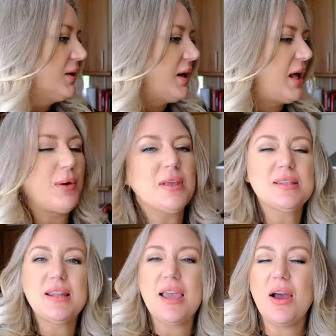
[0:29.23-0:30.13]
Anyway,
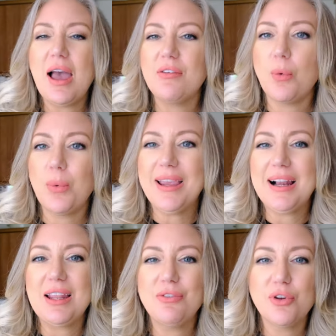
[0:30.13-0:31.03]
today I have a
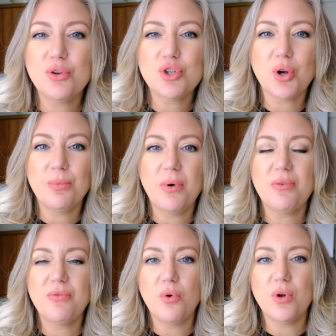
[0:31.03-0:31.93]
weekly food shop
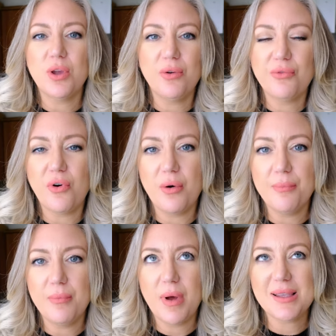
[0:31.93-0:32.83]
for you
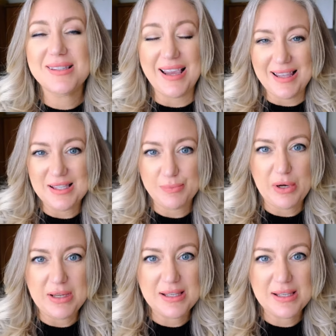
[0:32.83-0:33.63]
from Sainsbury's.